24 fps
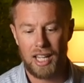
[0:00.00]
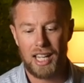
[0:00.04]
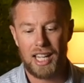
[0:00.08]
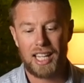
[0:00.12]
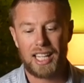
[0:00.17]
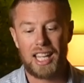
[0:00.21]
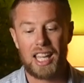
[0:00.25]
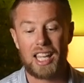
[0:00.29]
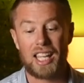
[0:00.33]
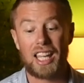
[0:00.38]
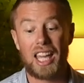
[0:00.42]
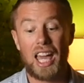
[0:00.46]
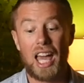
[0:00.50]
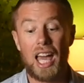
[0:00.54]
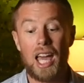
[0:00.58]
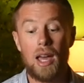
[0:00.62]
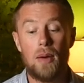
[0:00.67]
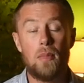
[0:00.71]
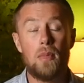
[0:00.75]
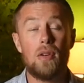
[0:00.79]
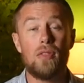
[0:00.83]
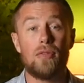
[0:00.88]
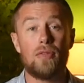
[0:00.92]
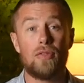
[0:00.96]
can
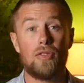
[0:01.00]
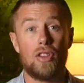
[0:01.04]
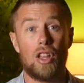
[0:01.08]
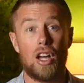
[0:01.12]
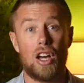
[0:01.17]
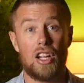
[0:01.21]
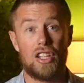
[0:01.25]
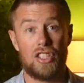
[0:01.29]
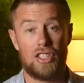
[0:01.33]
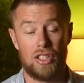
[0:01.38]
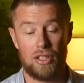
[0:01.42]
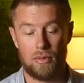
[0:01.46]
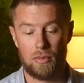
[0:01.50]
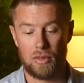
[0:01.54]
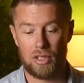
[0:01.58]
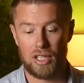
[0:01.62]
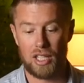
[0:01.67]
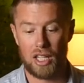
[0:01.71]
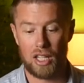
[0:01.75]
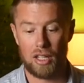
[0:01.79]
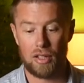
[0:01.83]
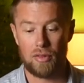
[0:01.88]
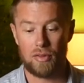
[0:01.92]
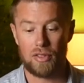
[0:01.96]
camouflage
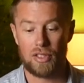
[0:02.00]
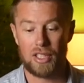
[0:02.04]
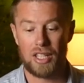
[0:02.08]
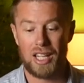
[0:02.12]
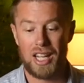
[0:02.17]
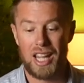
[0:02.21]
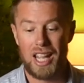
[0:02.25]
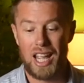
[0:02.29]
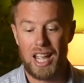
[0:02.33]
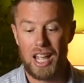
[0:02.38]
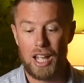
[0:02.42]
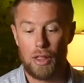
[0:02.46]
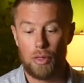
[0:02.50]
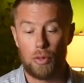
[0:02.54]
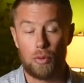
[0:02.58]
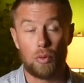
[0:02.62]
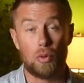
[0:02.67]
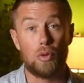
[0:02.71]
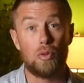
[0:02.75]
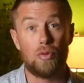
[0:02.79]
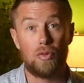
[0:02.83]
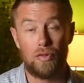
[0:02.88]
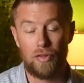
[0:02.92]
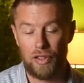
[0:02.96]
themselves
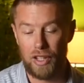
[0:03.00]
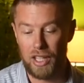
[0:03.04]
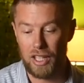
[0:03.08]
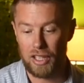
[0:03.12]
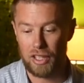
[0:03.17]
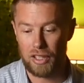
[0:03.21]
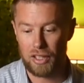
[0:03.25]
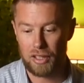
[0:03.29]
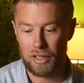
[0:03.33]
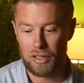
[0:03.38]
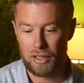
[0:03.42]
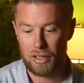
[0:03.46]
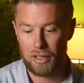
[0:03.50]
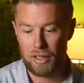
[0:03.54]
through fear.